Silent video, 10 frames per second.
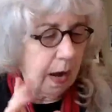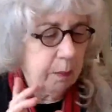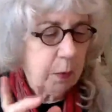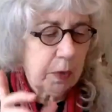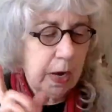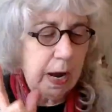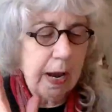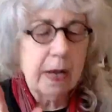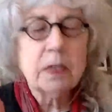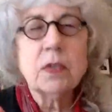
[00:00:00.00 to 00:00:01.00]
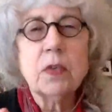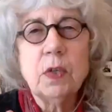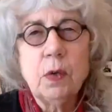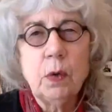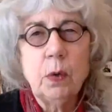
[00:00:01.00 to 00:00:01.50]
I'm going to ask
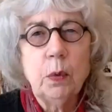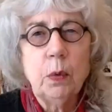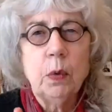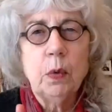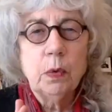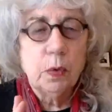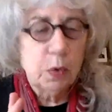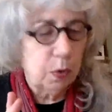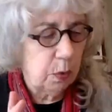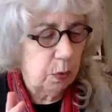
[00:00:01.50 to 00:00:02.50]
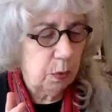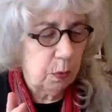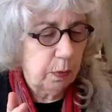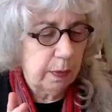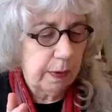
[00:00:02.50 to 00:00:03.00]
you to